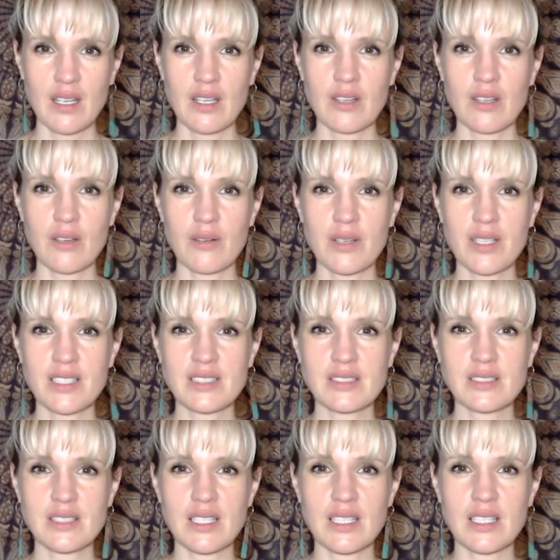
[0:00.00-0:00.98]
There is
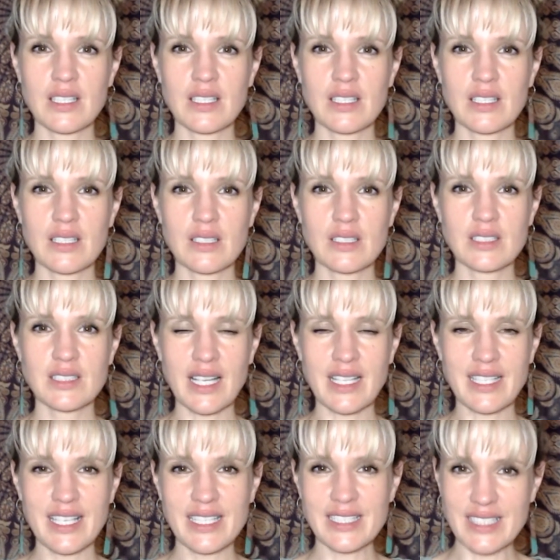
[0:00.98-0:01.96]
the
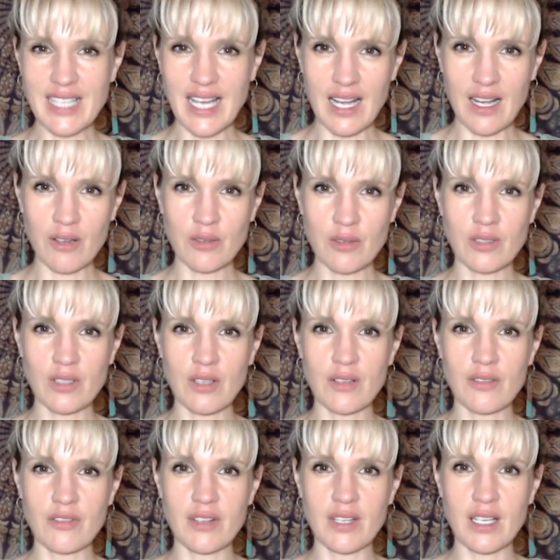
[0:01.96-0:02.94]
settling down
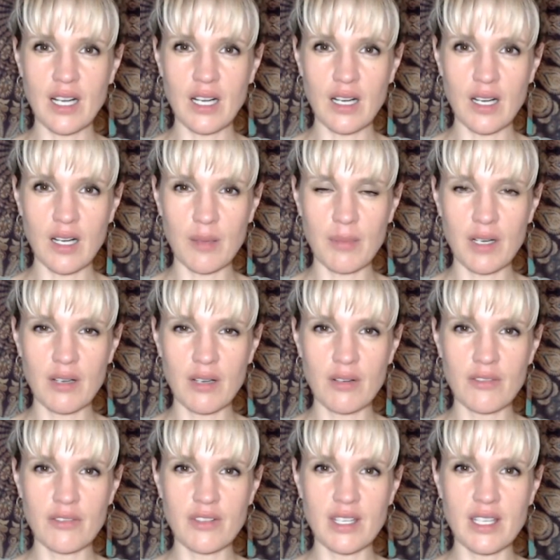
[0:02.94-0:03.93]
of the karma,
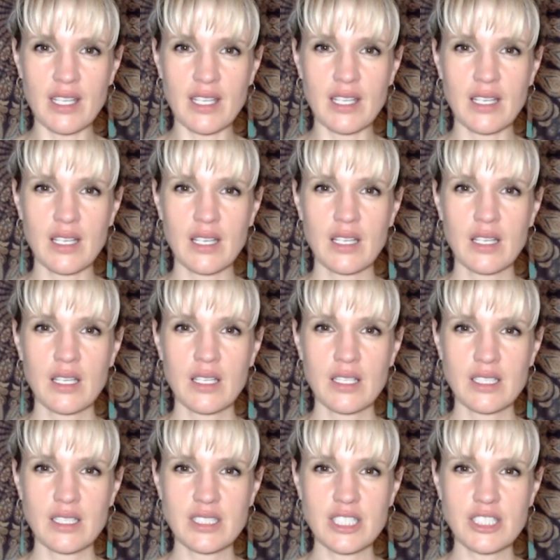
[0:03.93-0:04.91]
of the
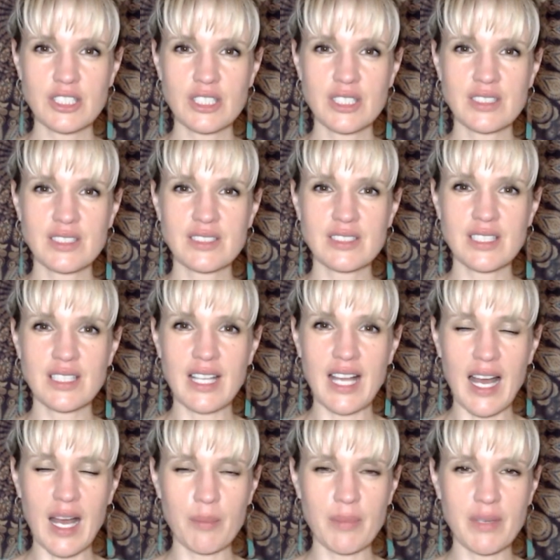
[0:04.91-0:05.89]
conditions and the
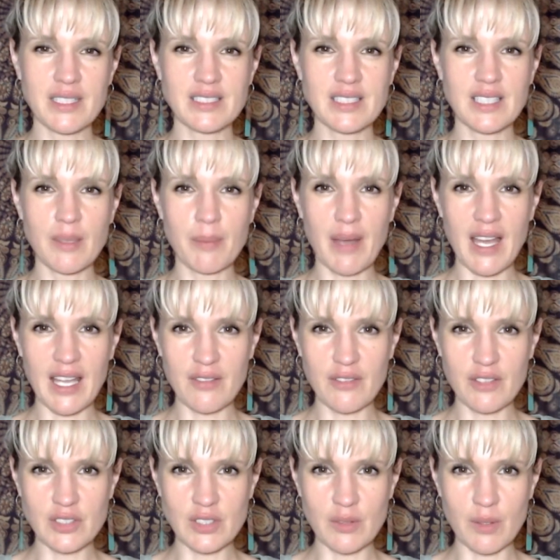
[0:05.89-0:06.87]
habits and the
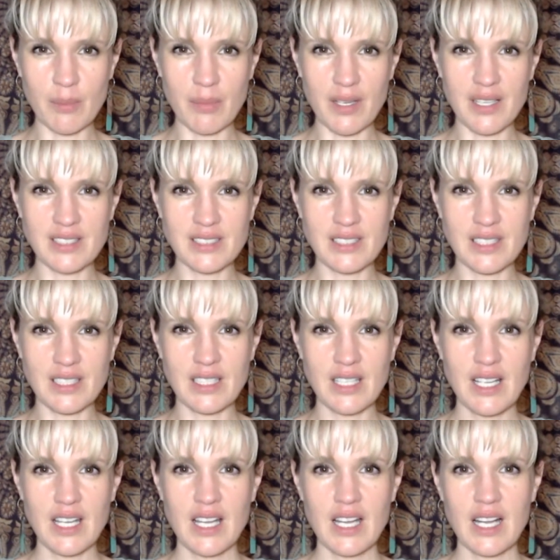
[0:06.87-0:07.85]
behaviors of the person,
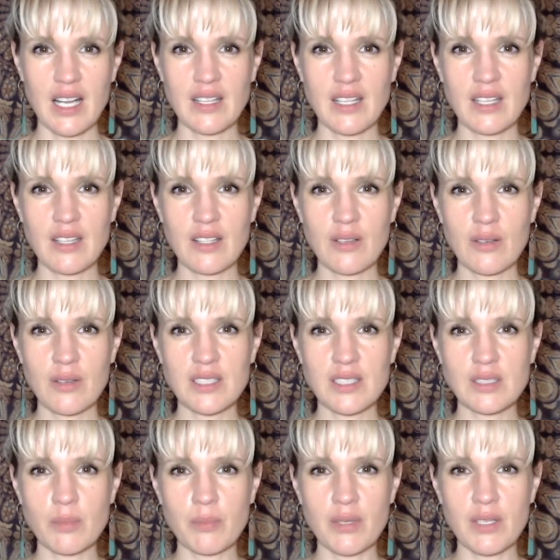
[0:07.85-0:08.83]
and then there is
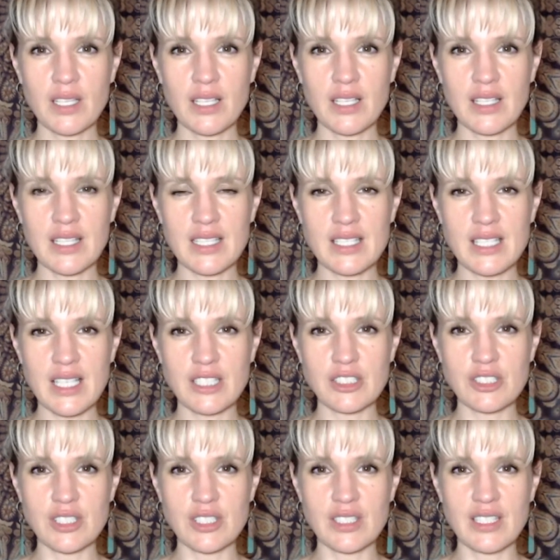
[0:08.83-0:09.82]
a putting the
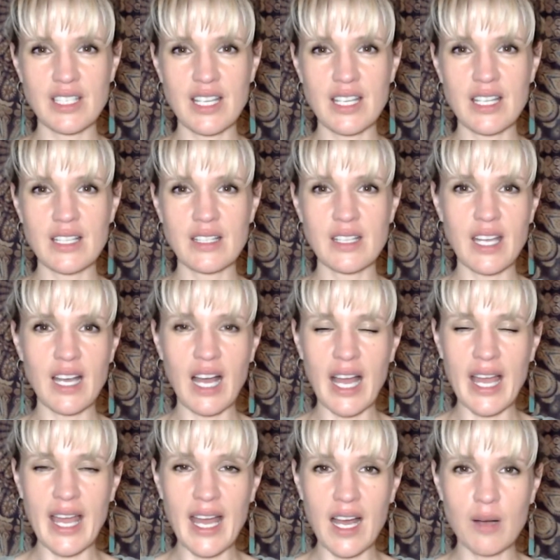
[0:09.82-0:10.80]
attention in the I
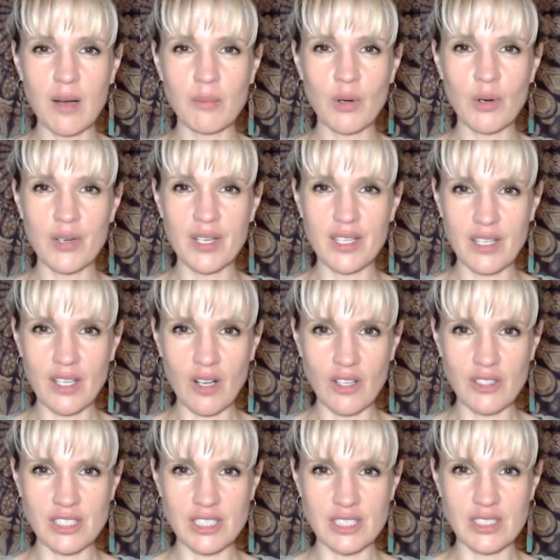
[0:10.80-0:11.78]
am or in the
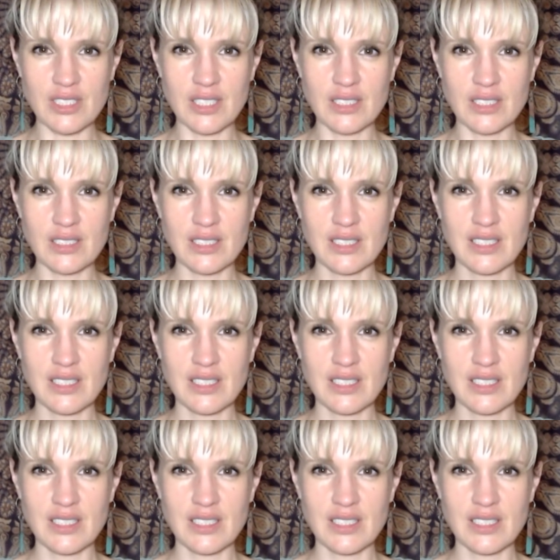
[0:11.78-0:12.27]
consciousness.